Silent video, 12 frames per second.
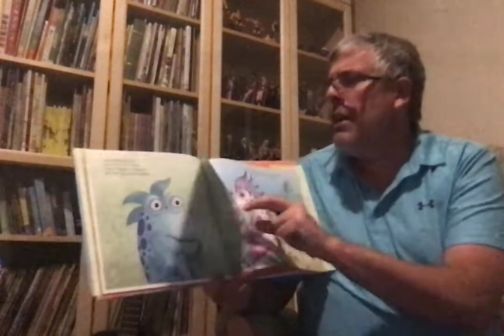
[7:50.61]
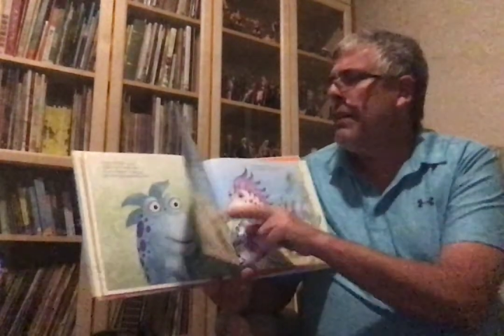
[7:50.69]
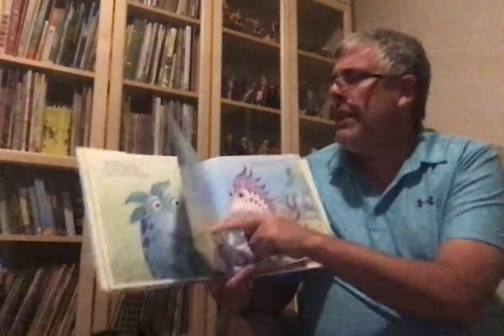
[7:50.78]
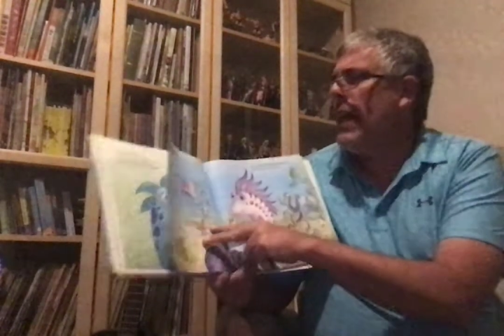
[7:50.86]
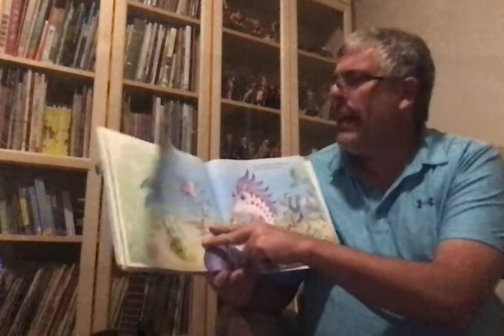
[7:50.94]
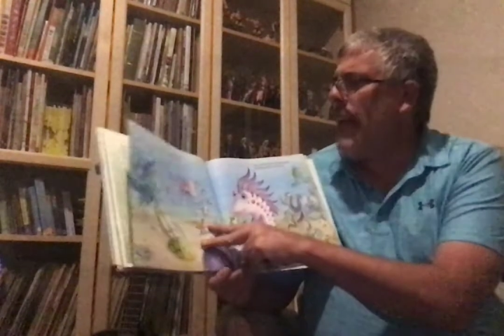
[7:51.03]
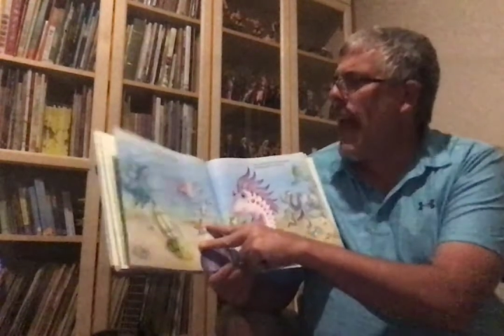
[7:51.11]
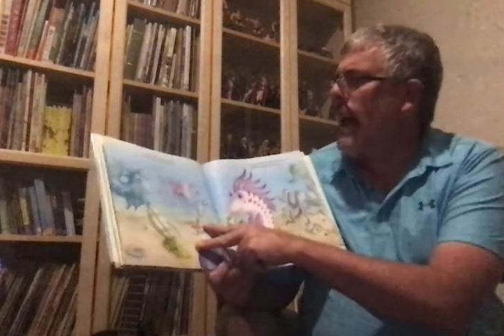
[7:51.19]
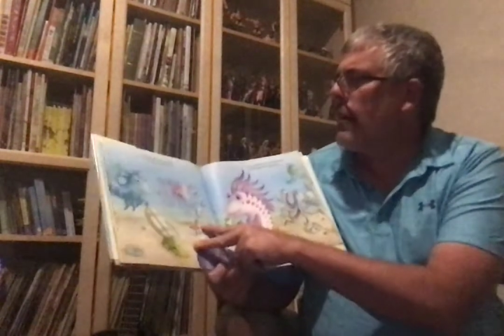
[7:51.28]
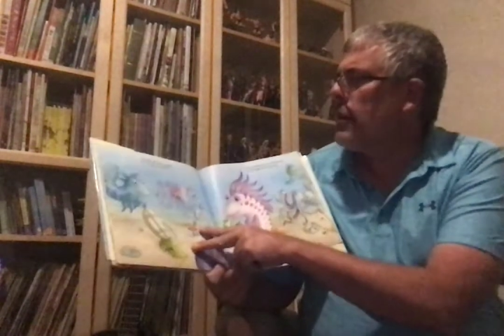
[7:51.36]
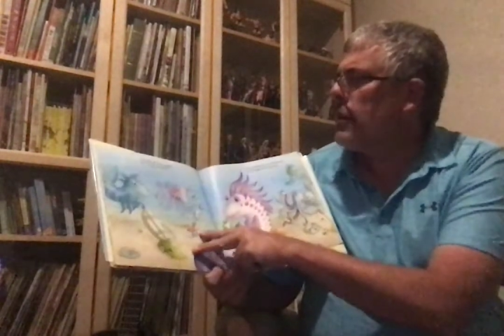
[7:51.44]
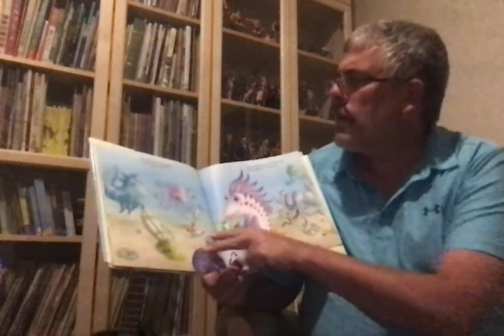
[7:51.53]
They
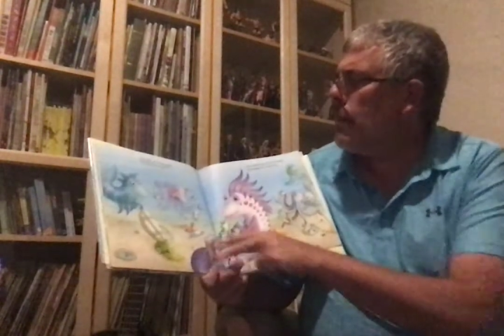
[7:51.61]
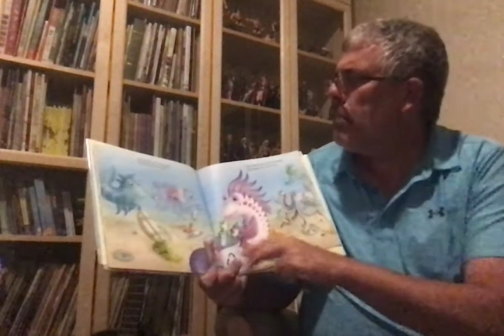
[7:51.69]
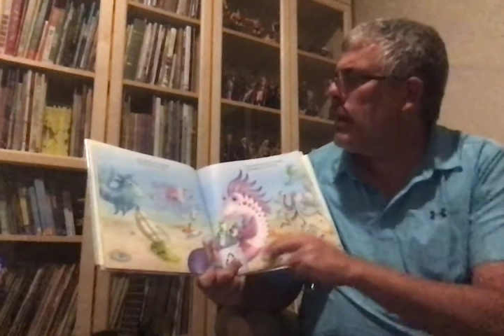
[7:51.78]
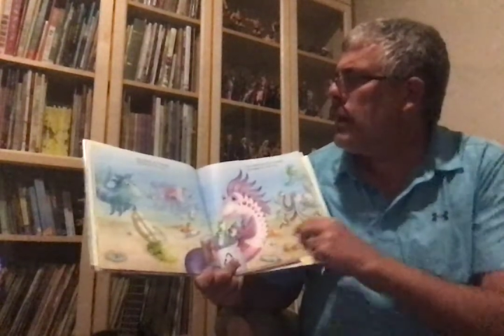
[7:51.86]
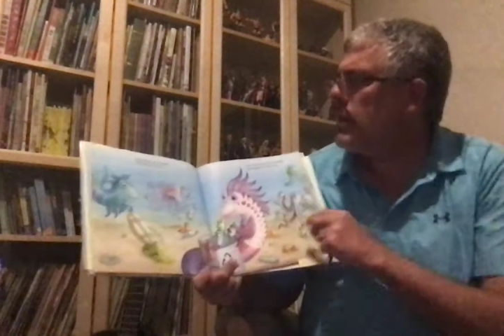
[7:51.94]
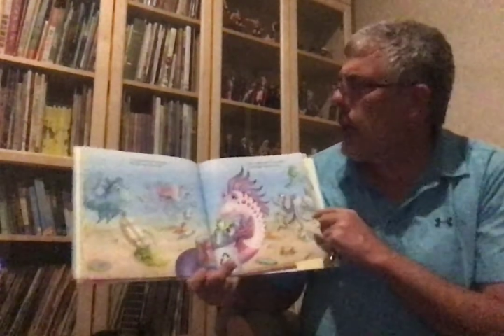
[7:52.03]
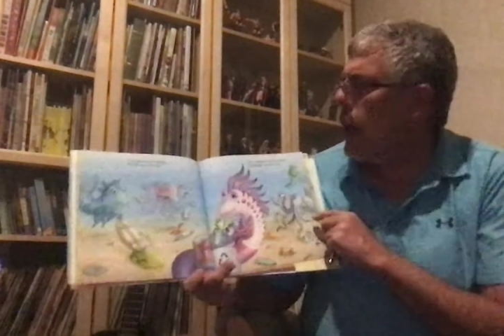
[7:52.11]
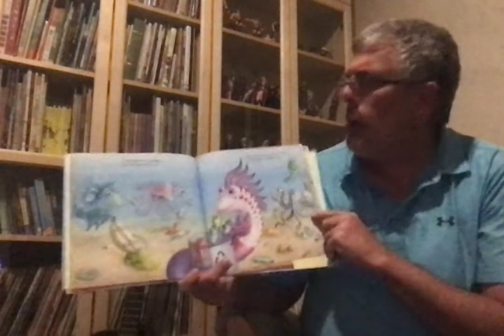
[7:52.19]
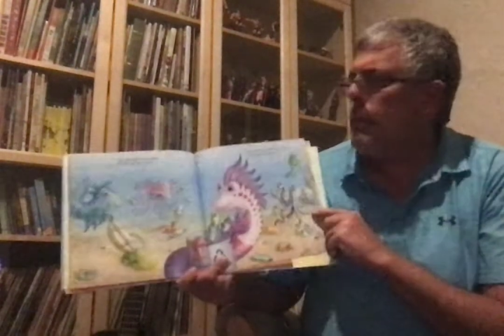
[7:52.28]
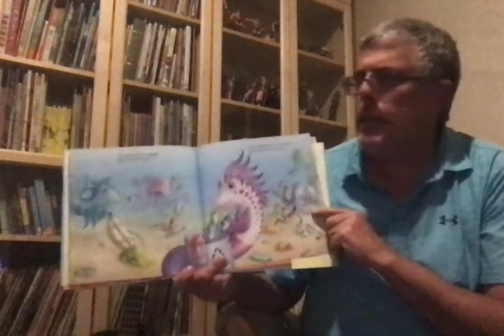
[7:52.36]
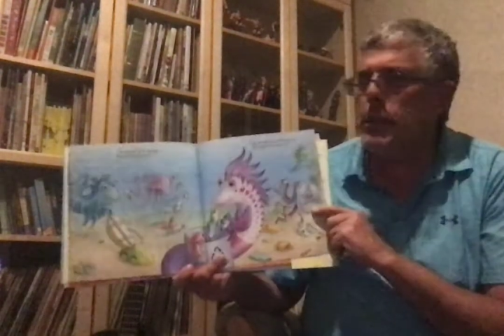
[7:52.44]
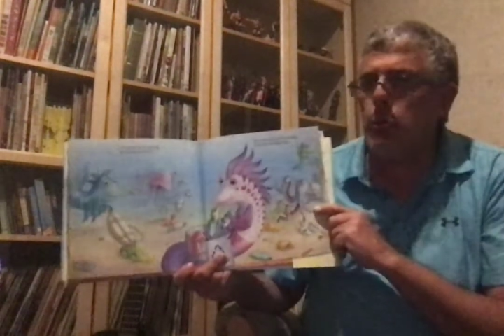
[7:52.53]
gathered up the
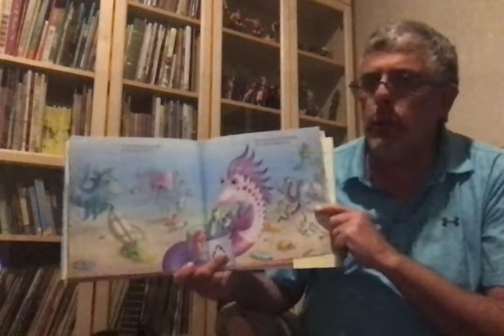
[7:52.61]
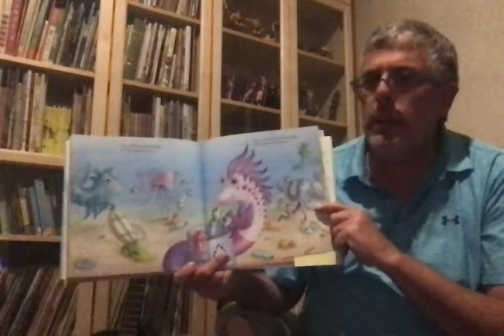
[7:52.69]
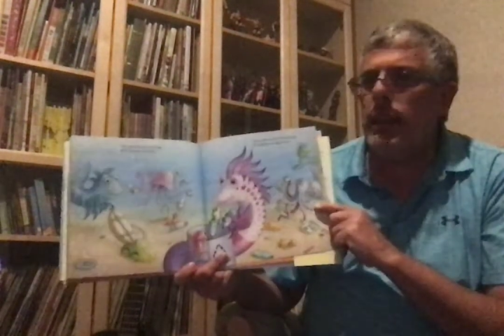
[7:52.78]
garbage with